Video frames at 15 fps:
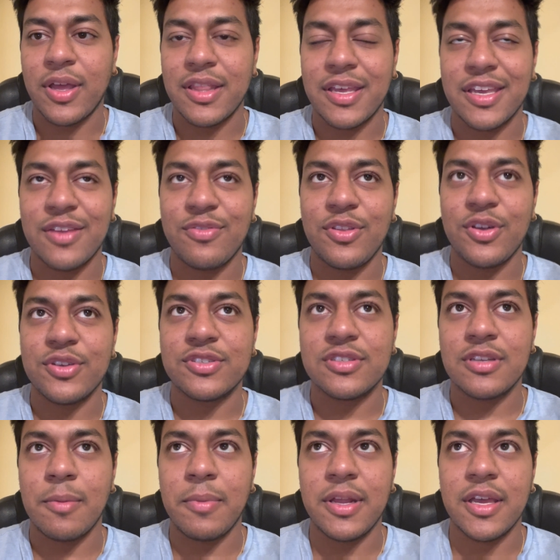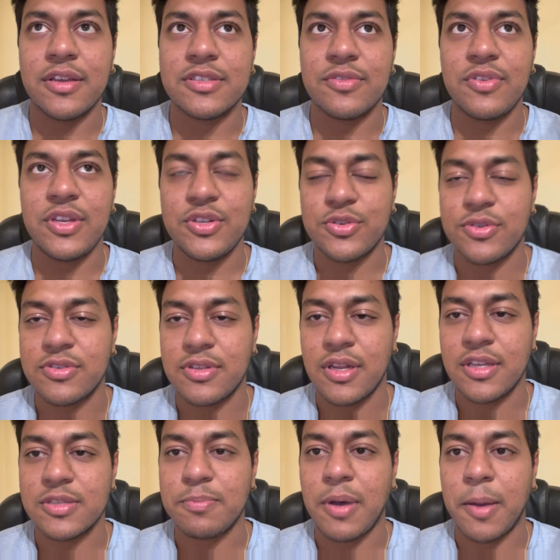Like if there's somebody else of interest that
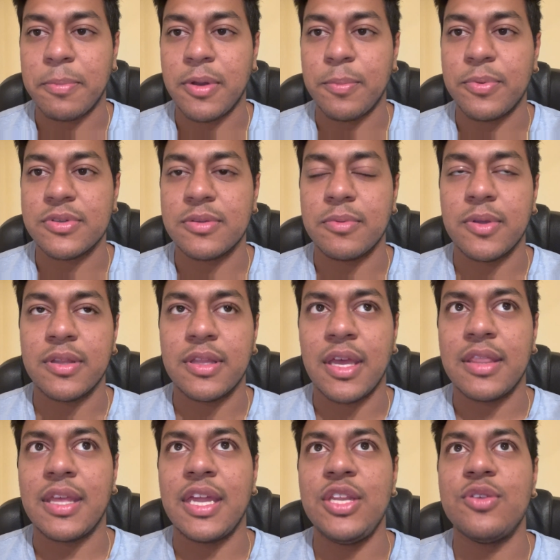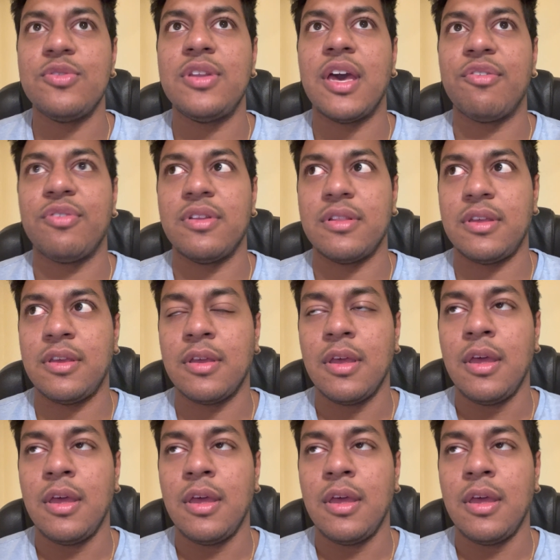has popped up or something like that, then you definitely